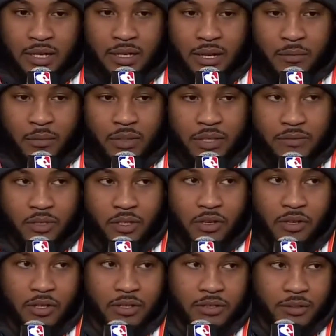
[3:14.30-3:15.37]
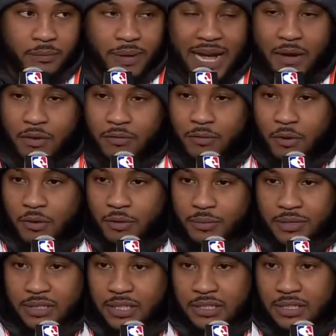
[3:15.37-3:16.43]
I won't even call it the power
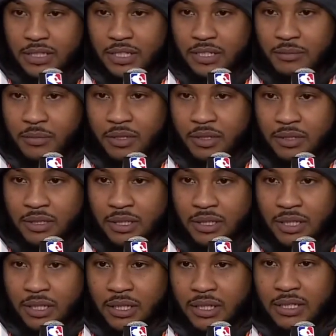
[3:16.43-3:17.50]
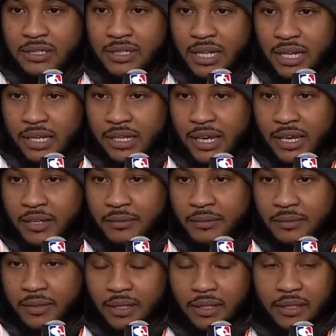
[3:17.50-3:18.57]
forward position anymore in this day and
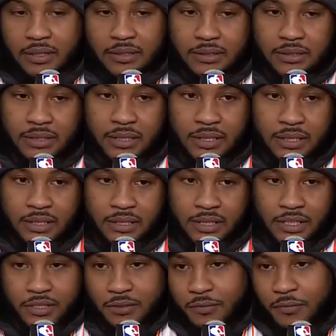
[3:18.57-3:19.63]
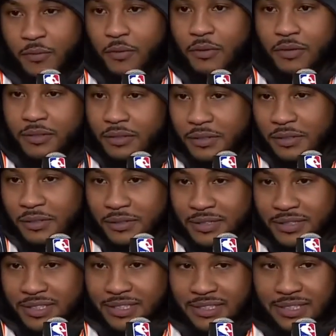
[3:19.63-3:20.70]
game. It's a four. You
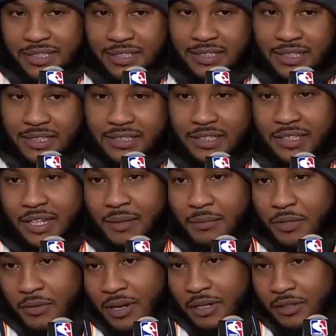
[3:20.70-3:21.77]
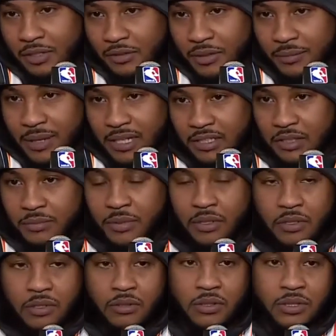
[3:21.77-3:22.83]
know, it's a number. You're out there on the
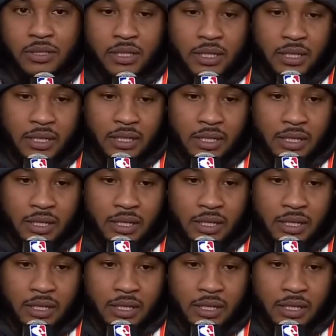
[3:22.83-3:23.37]
basketball court.